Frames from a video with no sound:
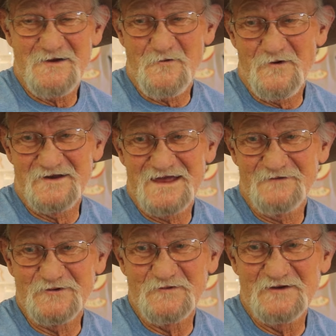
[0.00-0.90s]
what
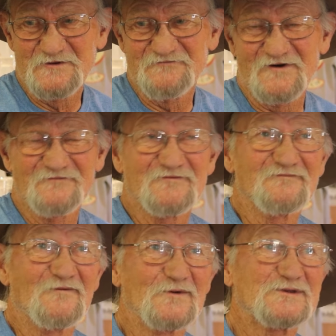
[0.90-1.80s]
happened? Then we fought for
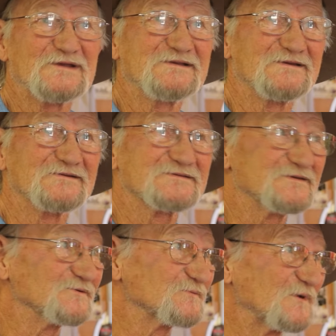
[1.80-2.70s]
14 years,
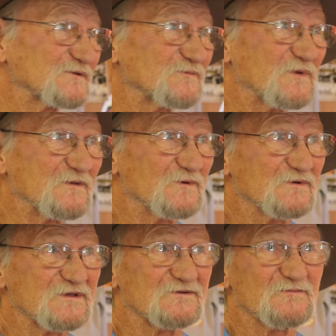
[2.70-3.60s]
killed a bunch of people,
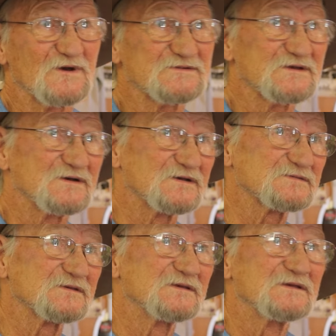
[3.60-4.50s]
killed a bunch of
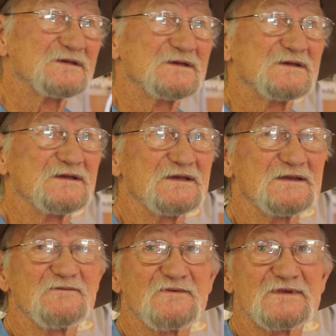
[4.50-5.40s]
us,
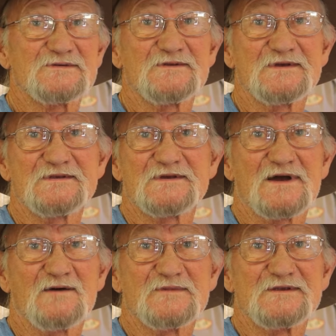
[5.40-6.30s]
and eventually the
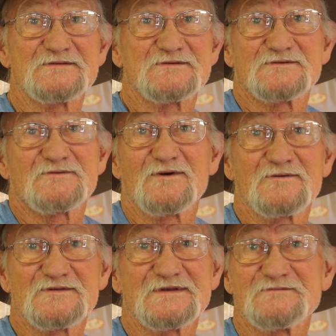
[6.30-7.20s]
communists just
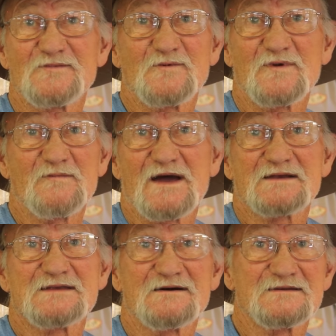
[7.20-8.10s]
rolled in when we
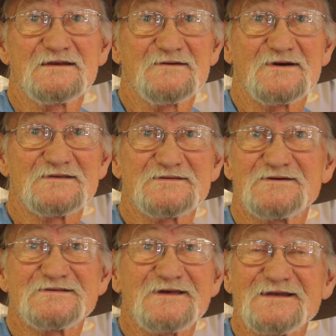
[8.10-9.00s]
backed out anyway. So
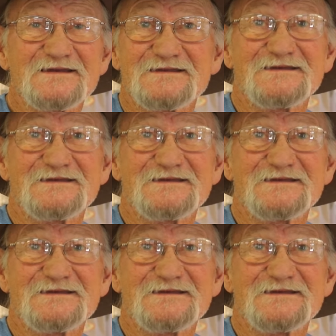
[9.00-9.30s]
it's like,